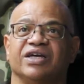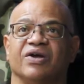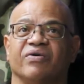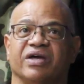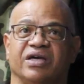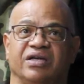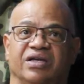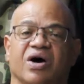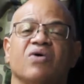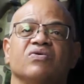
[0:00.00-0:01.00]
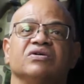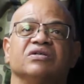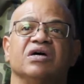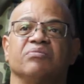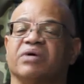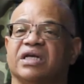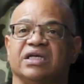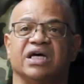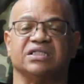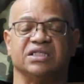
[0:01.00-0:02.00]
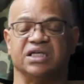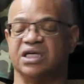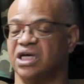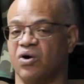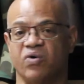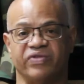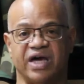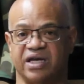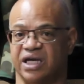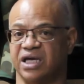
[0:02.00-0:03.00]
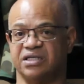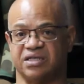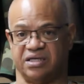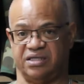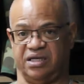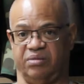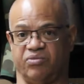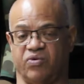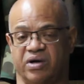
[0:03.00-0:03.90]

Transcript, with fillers: You know, He knows, but He doesn't hold that against us anymore.